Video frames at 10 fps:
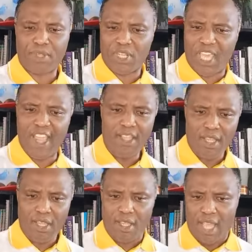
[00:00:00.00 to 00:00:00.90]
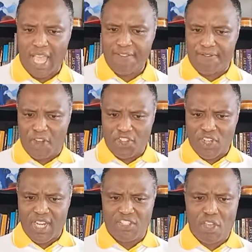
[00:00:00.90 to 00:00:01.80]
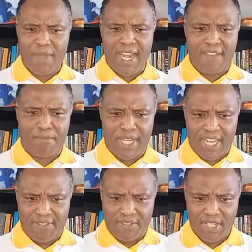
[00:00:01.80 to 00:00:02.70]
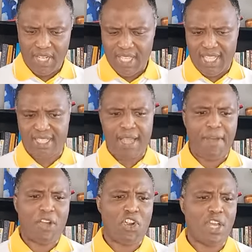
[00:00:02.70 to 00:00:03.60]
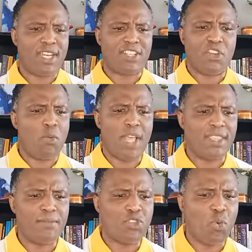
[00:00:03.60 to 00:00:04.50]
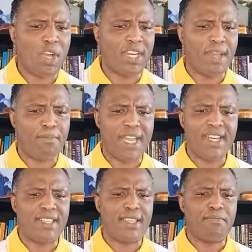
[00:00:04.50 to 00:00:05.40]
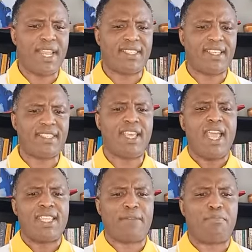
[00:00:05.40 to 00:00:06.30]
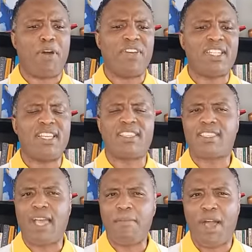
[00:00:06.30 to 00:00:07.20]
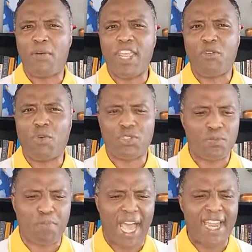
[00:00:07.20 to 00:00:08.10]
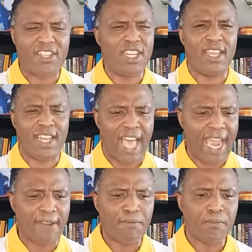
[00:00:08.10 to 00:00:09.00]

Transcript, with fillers: Okay? Unfortunately, so many have believed that somehow God does not want them to walk in abundance and blessings, that poverty is somehow equal to piety, a lie.